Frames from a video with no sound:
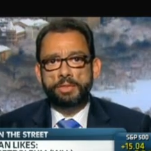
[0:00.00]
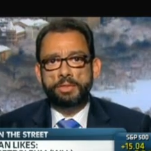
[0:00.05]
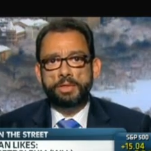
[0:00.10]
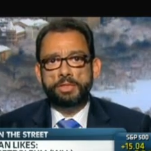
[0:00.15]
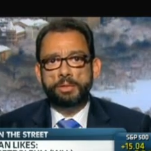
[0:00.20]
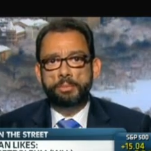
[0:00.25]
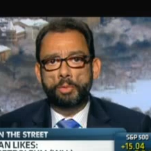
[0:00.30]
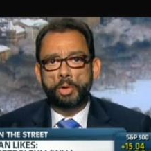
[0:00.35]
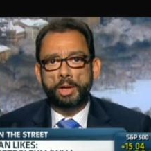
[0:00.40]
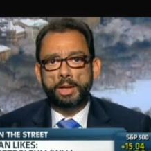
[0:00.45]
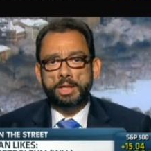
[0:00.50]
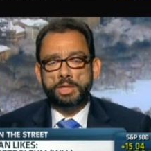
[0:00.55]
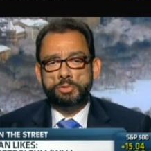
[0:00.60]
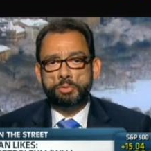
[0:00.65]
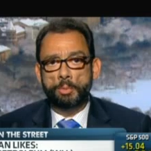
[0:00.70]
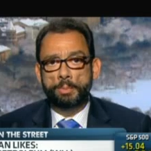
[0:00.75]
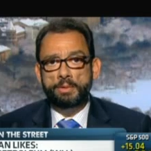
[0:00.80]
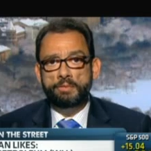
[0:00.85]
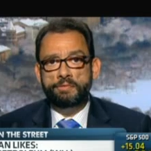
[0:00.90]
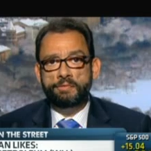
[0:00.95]
I think the
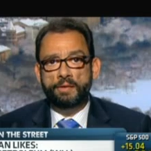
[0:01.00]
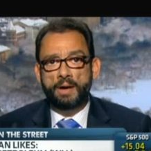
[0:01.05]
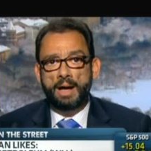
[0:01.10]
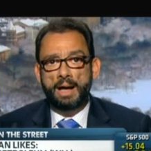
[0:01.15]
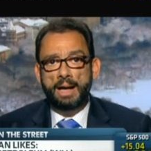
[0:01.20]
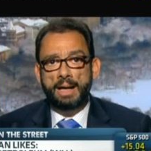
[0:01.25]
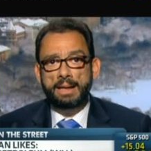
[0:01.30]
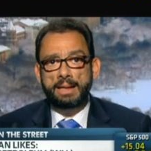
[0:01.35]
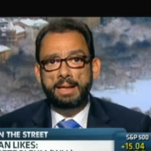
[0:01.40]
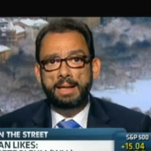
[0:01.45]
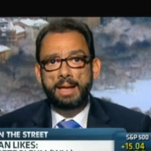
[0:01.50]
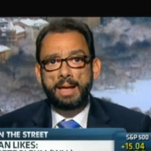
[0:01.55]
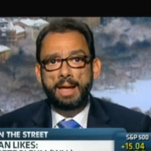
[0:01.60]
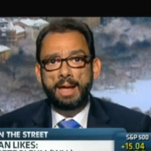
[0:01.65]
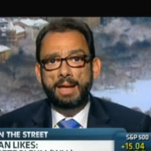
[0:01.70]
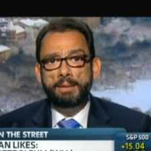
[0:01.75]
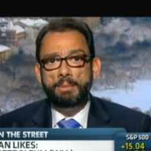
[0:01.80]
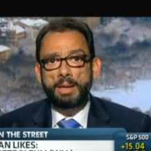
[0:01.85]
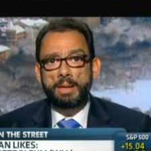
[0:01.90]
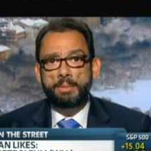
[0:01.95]
markets will be fine
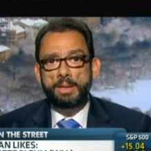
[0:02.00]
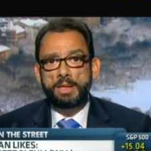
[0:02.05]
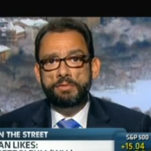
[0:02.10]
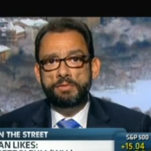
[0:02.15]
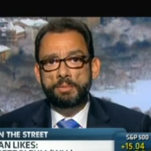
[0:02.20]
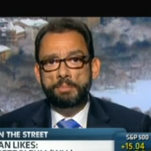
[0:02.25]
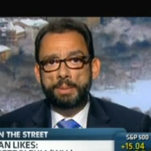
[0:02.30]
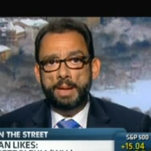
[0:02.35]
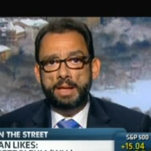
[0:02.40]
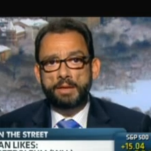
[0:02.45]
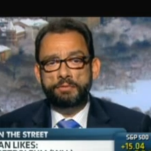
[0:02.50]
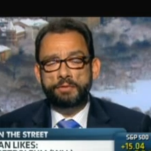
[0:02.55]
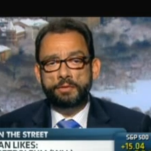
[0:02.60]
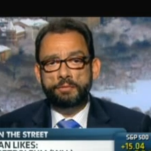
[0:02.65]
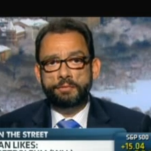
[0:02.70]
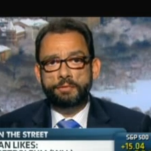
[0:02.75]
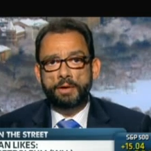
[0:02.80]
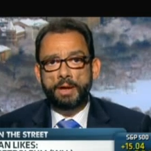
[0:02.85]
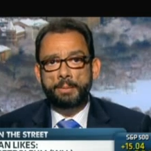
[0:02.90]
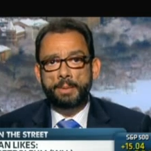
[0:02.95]
and maybe even
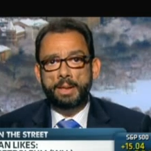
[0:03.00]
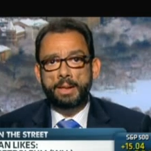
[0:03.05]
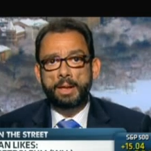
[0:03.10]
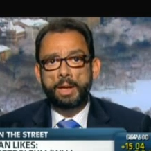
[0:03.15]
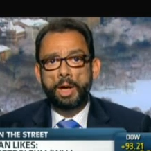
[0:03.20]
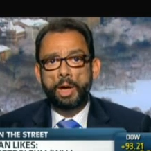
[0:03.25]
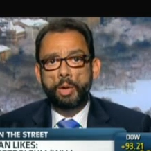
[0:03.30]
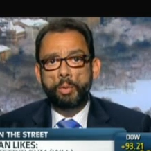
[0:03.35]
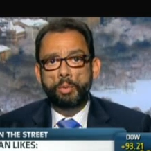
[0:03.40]
benefit from it.